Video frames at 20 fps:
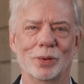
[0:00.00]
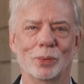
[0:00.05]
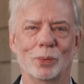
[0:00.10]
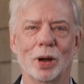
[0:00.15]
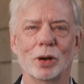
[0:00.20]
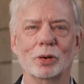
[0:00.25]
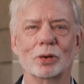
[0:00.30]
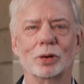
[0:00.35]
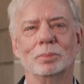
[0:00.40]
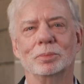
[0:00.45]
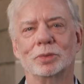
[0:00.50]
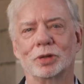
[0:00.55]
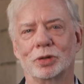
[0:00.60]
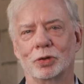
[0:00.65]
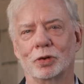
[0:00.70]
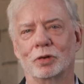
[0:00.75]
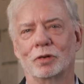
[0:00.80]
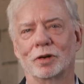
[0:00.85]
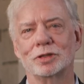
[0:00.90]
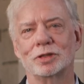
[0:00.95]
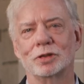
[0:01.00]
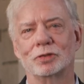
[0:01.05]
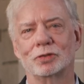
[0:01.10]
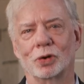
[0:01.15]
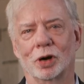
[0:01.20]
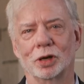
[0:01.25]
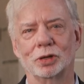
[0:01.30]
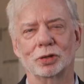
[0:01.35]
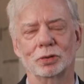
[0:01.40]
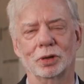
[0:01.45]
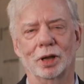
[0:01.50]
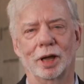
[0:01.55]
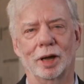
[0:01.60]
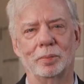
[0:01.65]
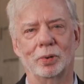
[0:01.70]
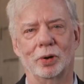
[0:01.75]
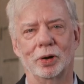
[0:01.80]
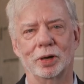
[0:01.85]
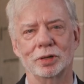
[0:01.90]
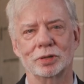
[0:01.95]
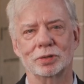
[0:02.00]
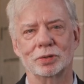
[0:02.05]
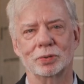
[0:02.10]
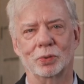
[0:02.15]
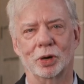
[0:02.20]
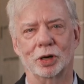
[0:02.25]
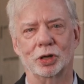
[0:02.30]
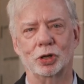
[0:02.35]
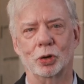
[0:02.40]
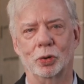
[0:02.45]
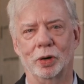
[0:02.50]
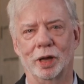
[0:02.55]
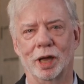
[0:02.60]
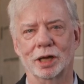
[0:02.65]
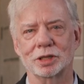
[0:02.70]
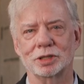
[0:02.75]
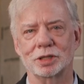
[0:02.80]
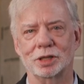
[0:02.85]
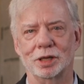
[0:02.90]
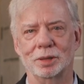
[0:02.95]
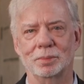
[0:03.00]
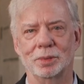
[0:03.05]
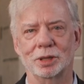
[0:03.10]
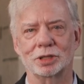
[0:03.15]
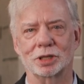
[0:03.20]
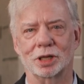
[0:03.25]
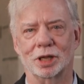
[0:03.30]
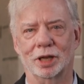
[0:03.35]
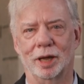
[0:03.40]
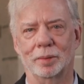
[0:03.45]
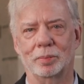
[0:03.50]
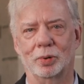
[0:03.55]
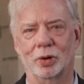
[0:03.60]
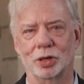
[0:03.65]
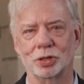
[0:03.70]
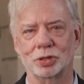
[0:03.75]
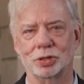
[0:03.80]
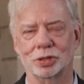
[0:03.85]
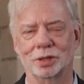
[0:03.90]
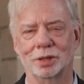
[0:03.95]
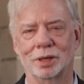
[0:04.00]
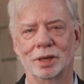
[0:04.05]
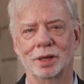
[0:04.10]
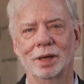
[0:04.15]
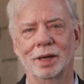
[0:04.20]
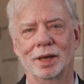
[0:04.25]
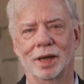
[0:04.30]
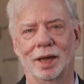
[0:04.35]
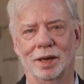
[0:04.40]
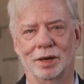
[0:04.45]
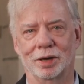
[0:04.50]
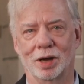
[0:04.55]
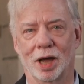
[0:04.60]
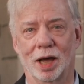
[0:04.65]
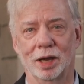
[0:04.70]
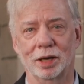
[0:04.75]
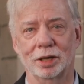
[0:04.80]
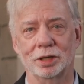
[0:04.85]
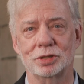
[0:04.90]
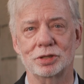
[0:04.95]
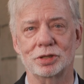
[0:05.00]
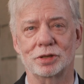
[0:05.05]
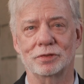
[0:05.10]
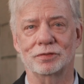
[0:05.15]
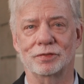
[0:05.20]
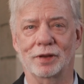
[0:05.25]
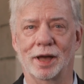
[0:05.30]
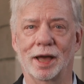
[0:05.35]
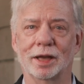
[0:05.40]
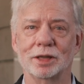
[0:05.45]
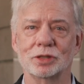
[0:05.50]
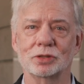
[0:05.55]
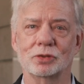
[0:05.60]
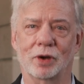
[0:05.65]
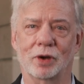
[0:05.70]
Welcome to the University of Toronto Libraries, where curiosity meets collaboration and knowledge defies